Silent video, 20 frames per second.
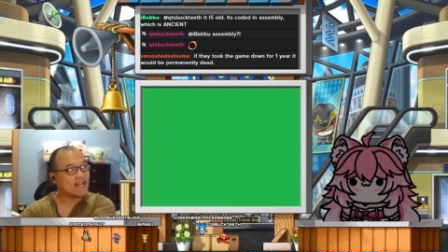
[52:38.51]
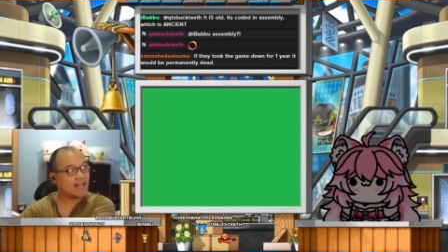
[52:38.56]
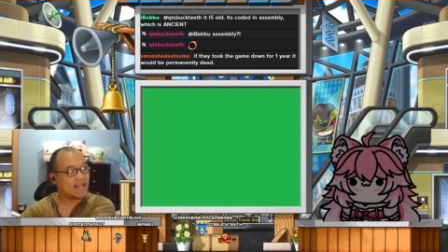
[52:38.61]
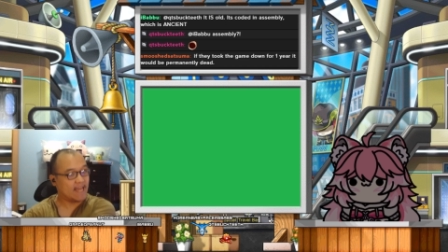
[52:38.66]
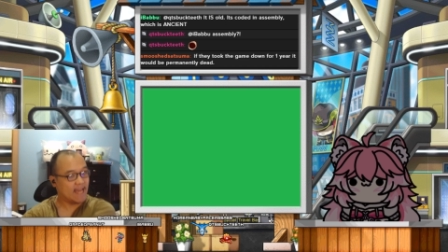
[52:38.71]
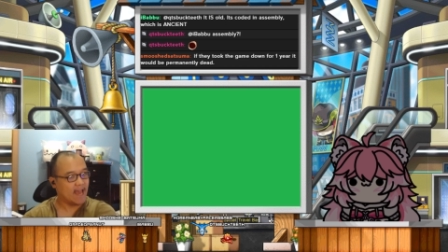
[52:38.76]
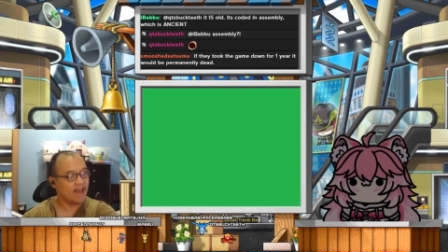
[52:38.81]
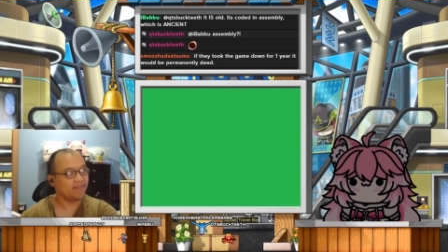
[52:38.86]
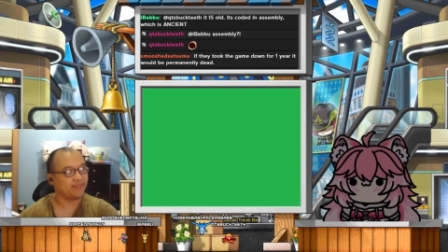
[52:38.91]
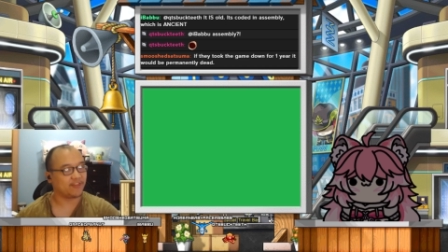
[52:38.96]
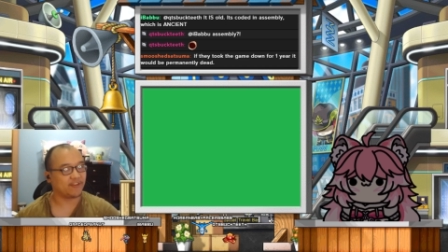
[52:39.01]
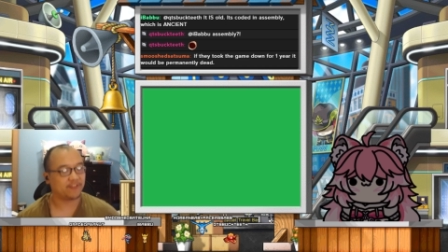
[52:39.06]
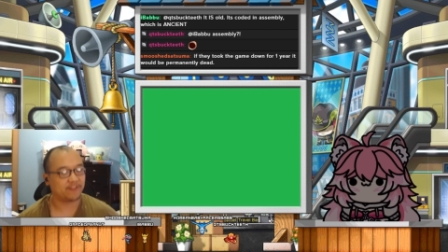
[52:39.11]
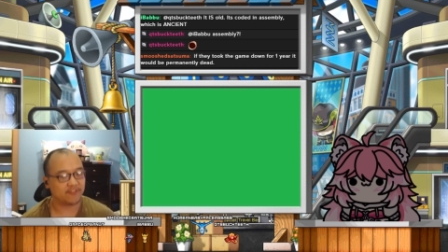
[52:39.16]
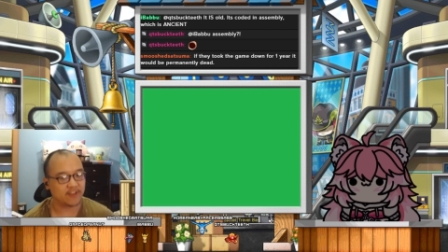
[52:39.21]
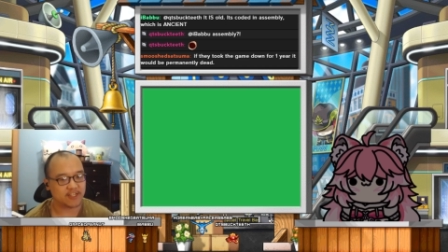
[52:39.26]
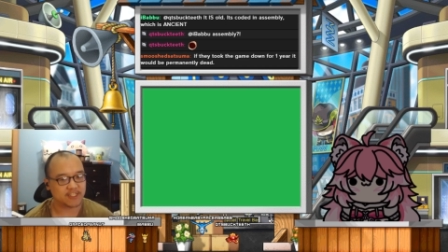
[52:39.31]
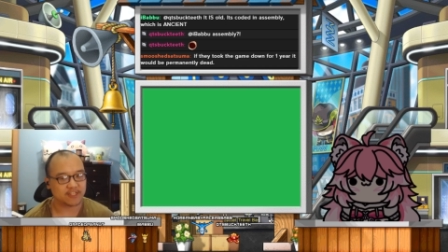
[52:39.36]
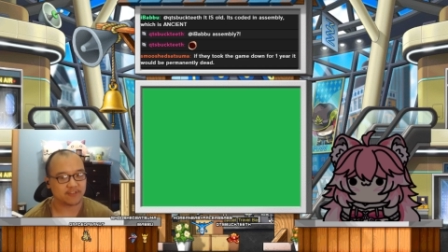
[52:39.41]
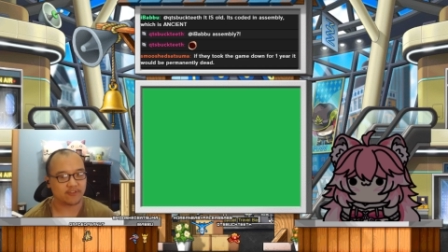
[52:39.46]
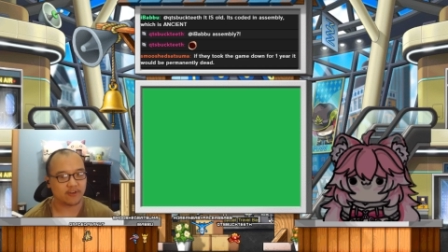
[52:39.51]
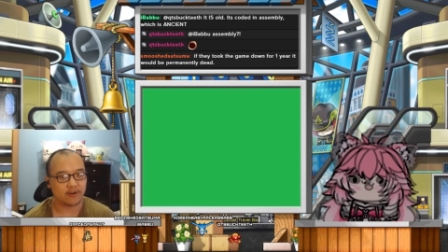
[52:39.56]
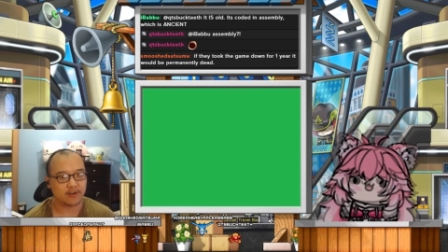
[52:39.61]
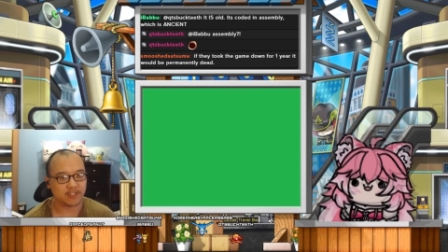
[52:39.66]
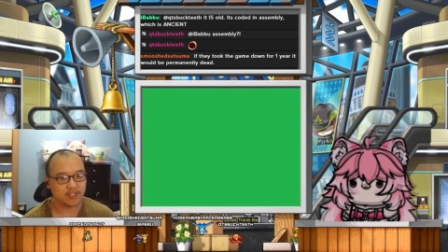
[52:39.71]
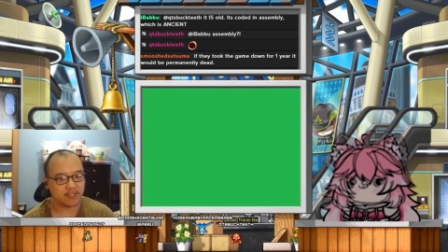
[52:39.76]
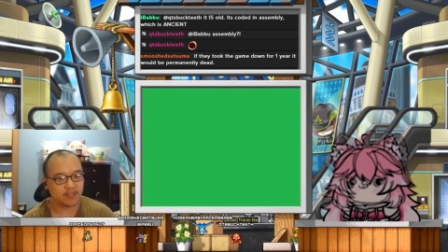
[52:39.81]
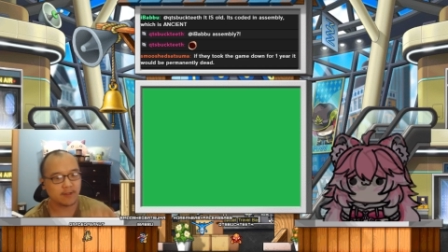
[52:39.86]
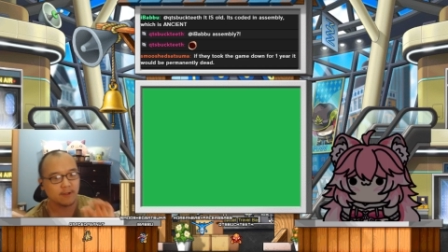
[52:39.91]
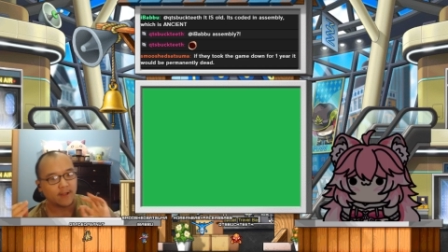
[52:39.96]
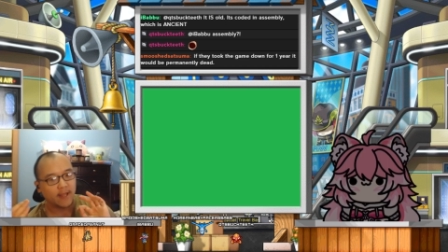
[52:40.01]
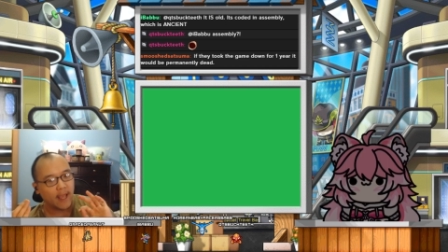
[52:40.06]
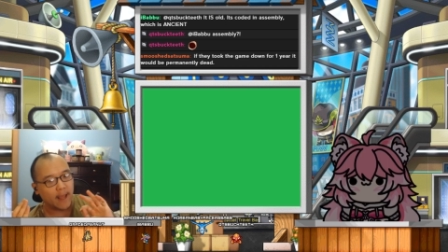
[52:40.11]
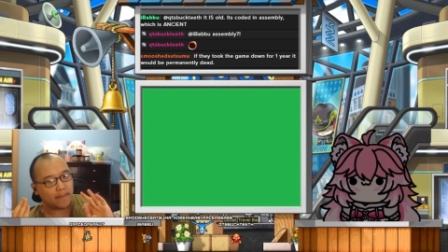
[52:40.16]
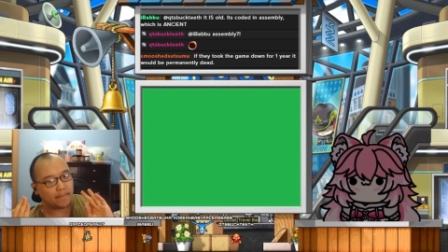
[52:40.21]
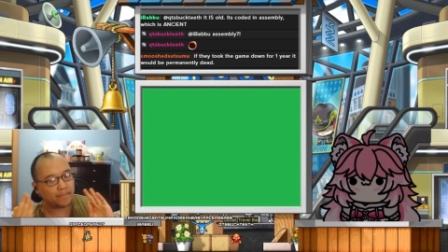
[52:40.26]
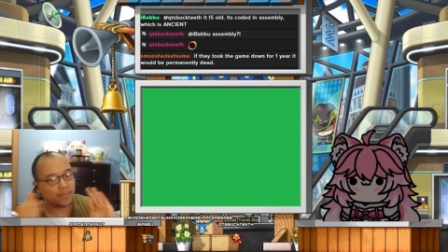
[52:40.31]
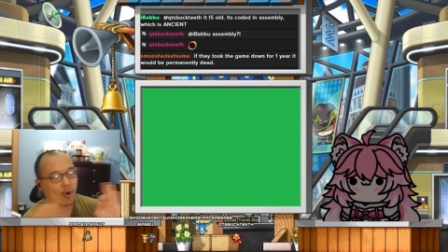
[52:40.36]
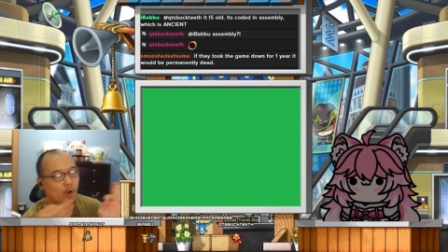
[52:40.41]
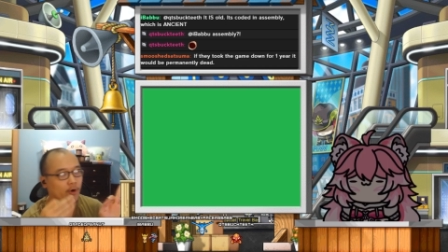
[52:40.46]
get the fixed version
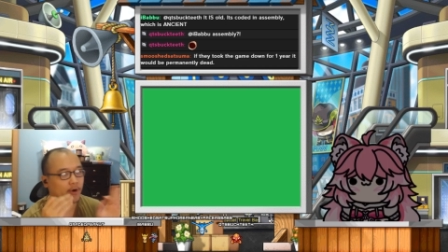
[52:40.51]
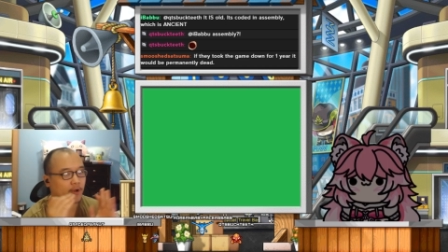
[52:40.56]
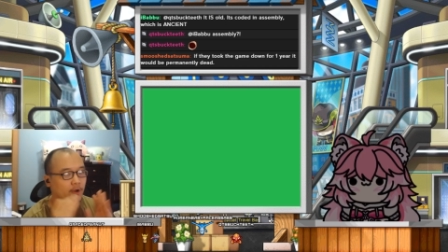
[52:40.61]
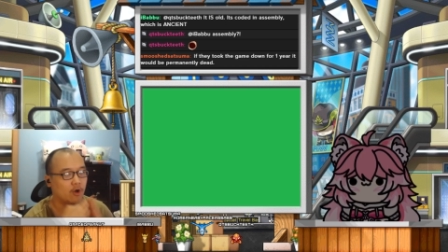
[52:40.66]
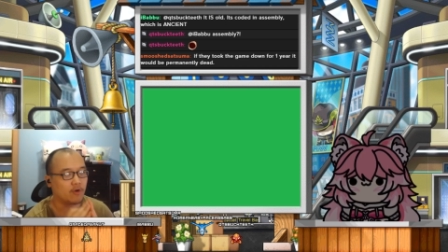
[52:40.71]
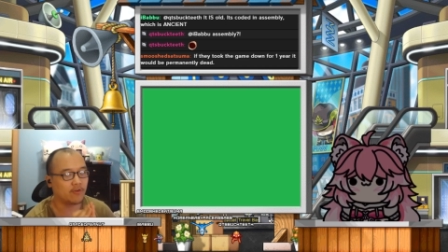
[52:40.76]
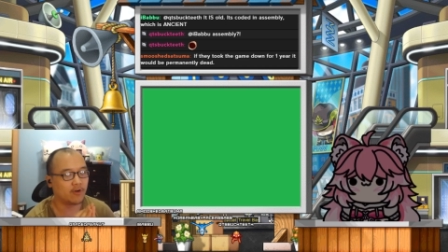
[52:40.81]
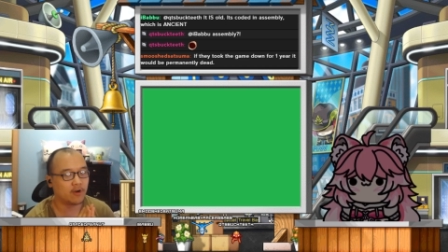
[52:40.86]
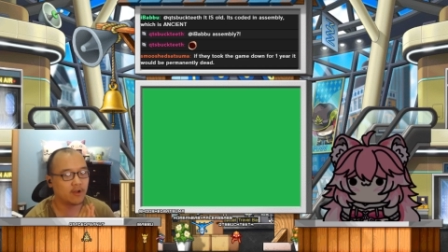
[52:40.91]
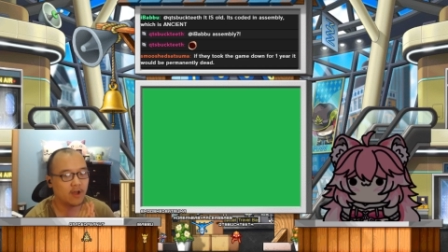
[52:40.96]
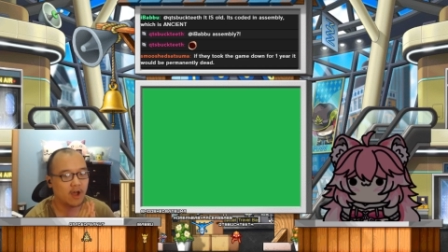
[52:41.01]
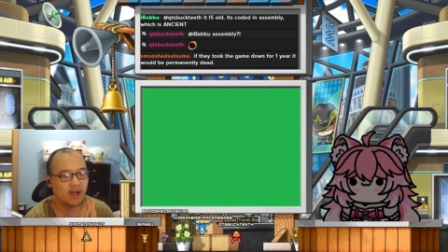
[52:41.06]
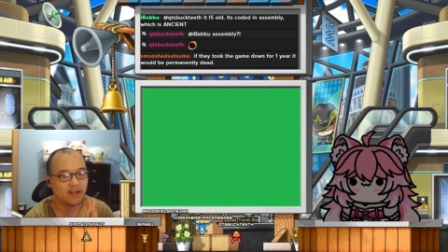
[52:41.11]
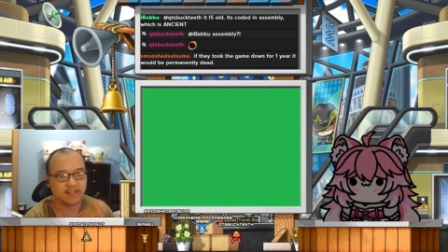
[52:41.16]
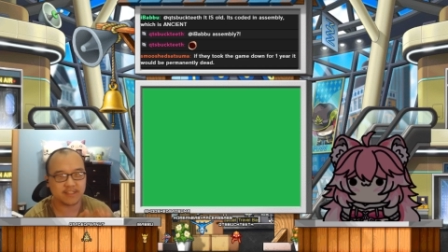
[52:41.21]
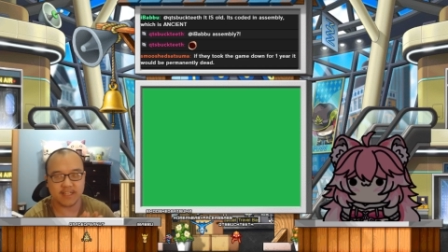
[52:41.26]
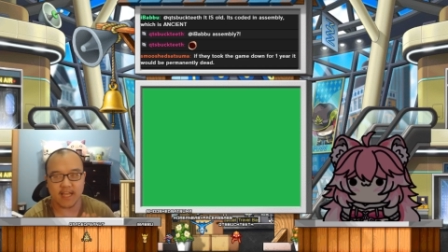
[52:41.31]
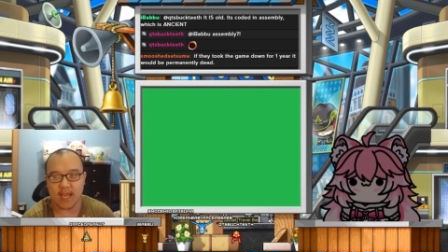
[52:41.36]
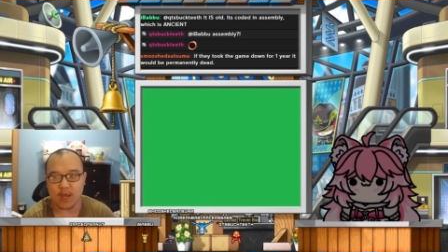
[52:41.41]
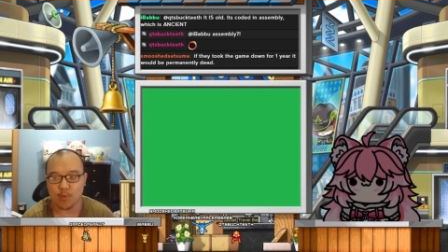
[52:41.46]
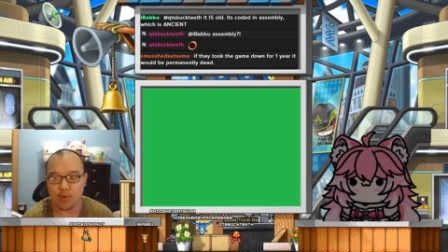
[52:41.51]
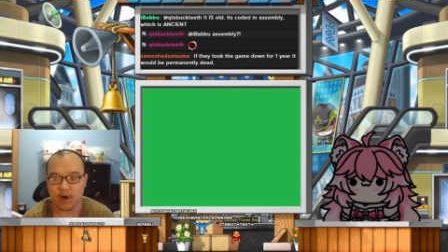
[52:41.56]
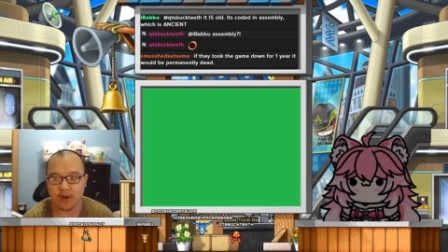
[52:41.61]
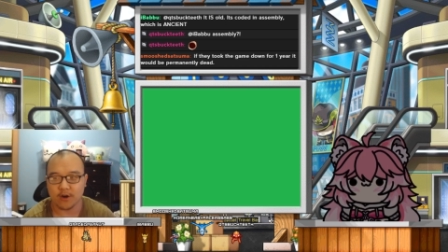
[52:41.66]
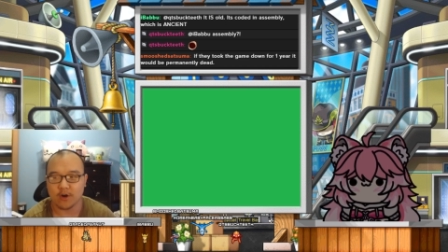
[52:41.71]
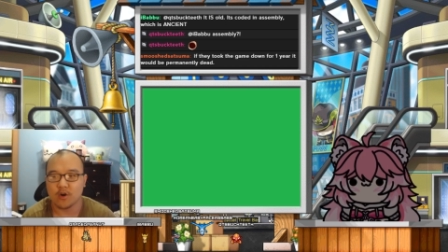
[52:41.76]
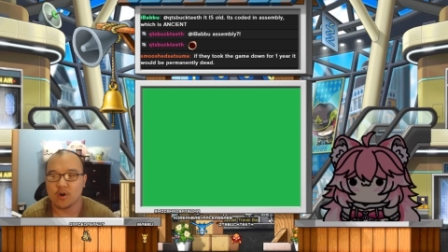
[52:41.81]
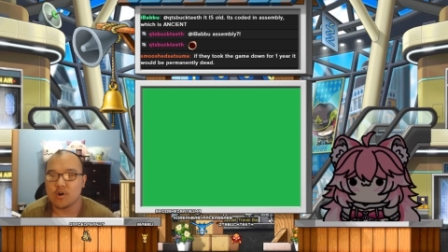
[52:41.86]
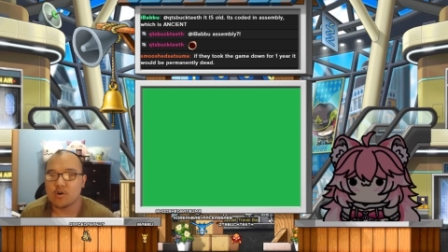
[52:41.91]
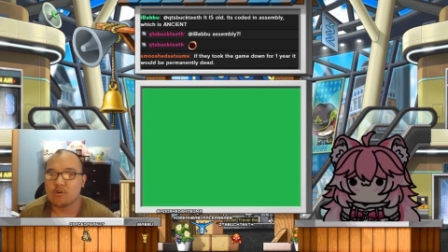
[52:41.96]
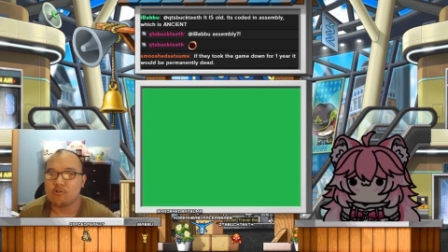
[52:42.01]
and port it over on day one